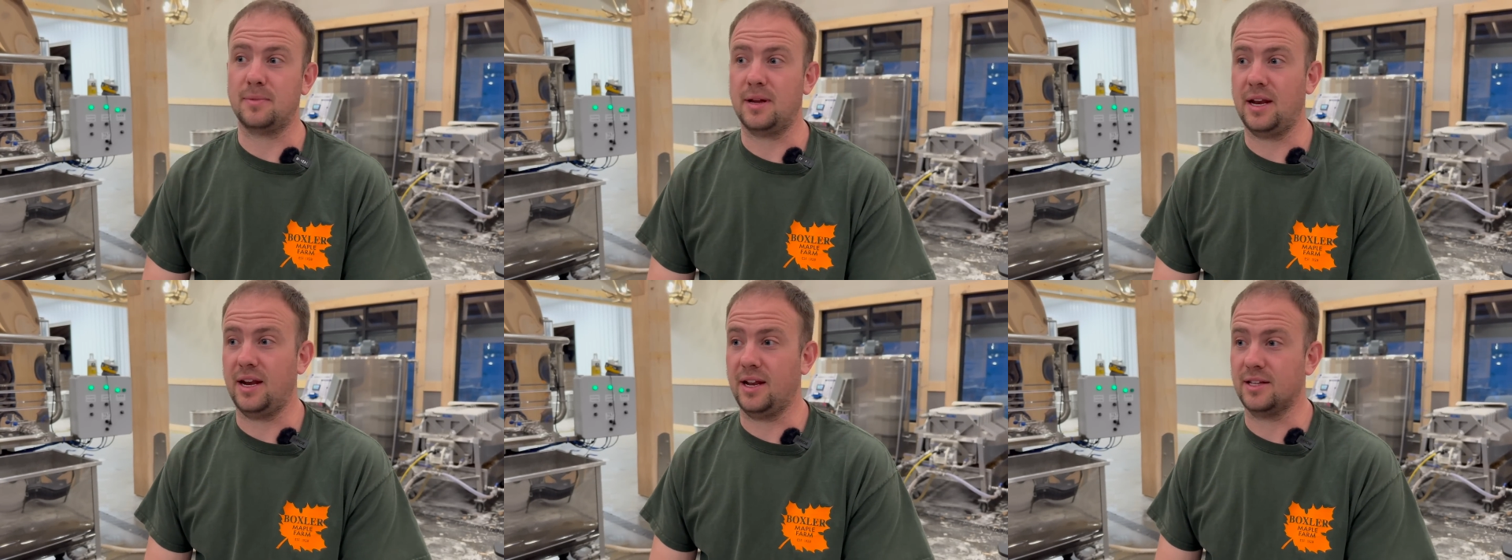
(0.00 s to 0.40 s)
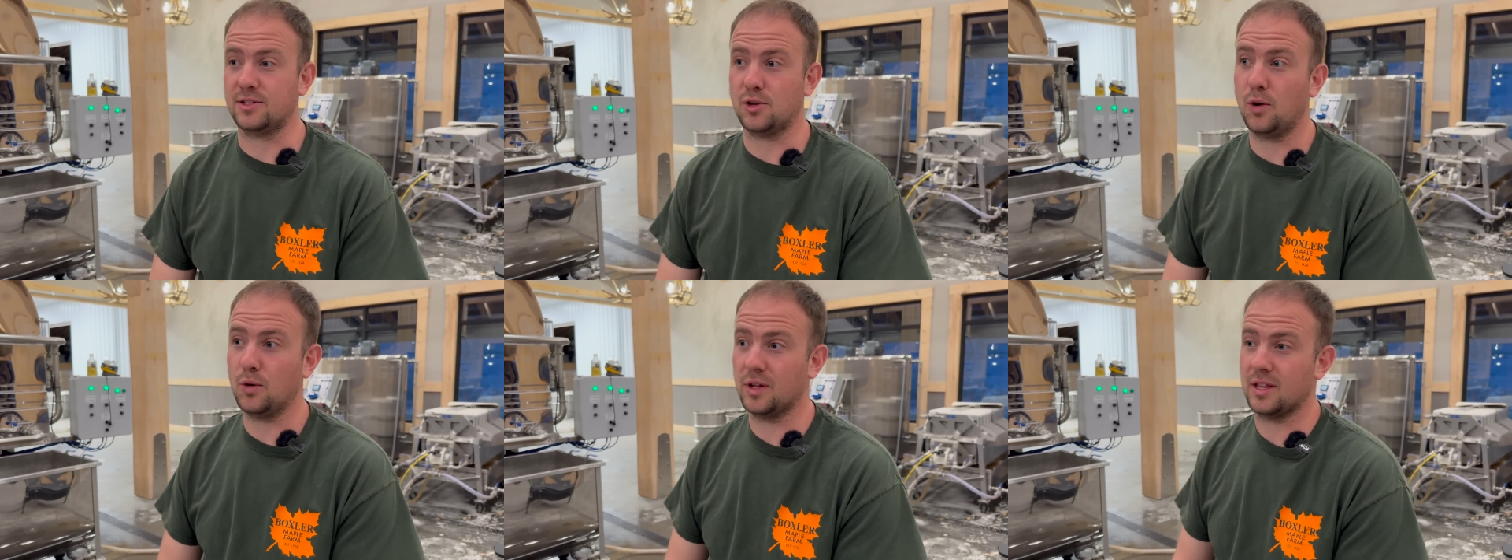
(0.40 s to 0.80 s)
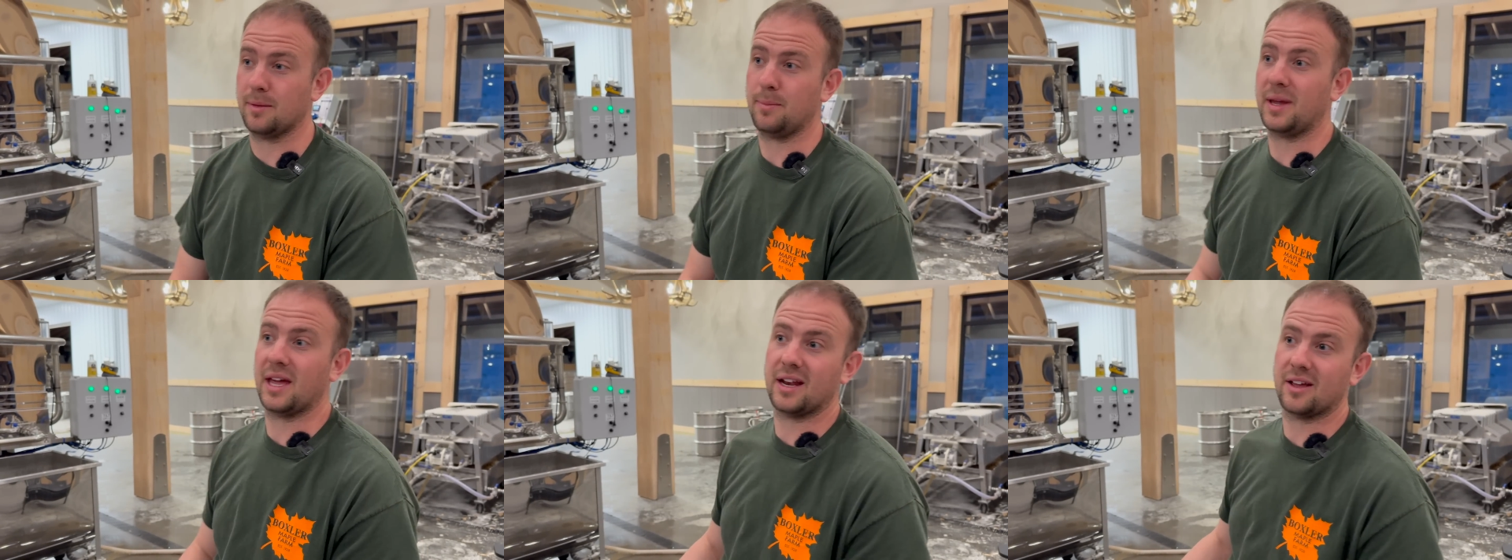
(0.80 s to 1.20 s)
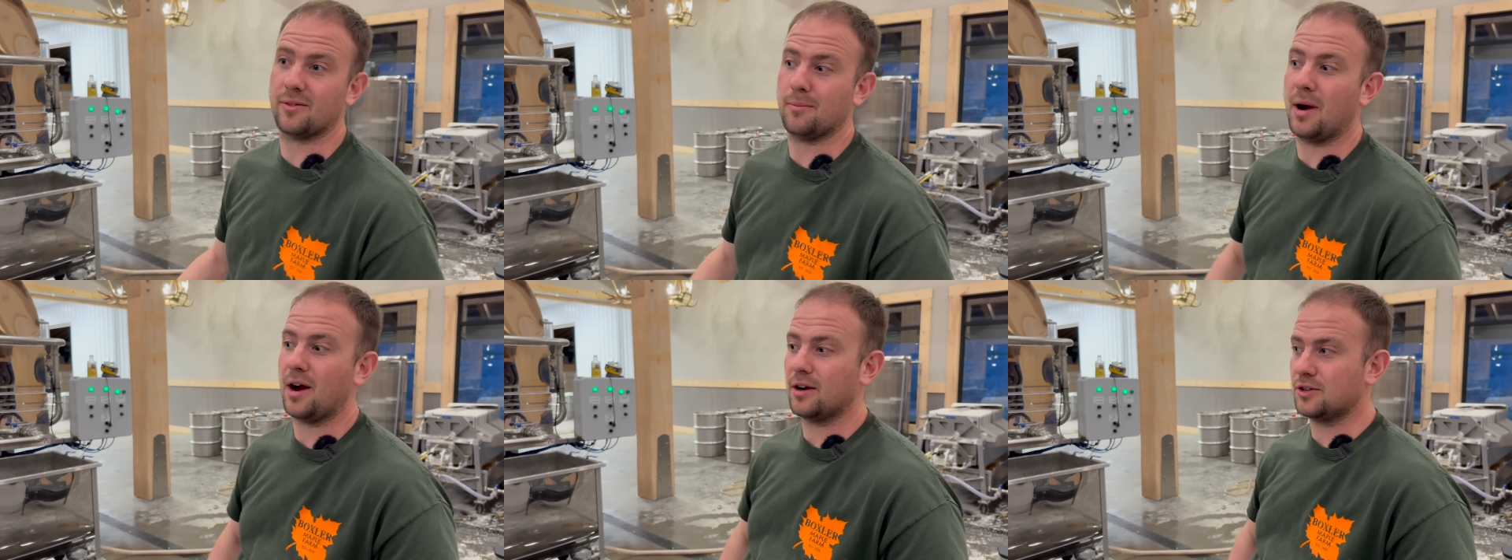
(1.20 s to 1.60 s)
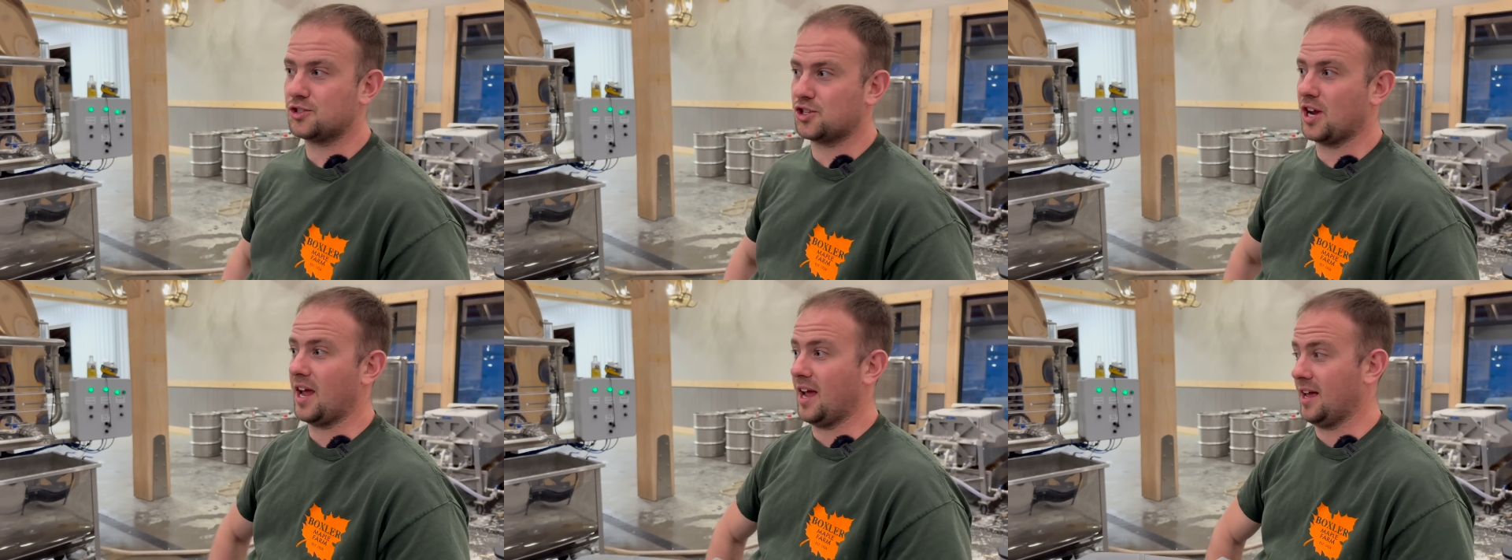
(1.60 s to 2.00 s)
And it's only the beginning of
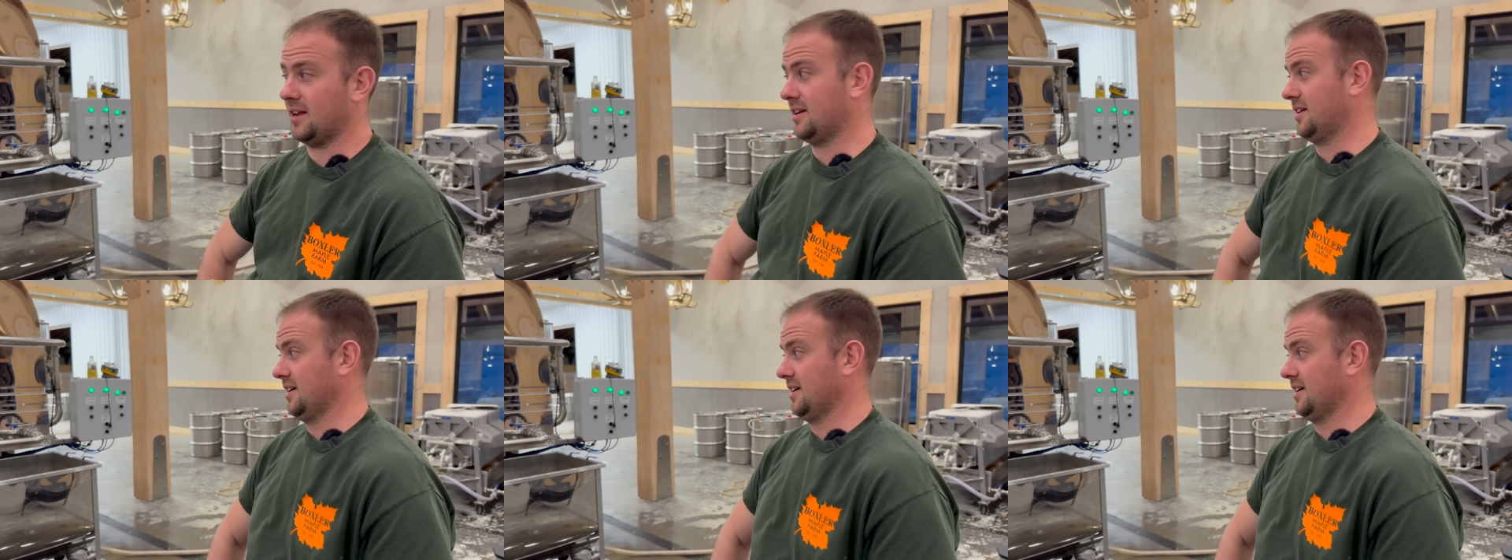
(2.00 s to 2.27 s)
March, and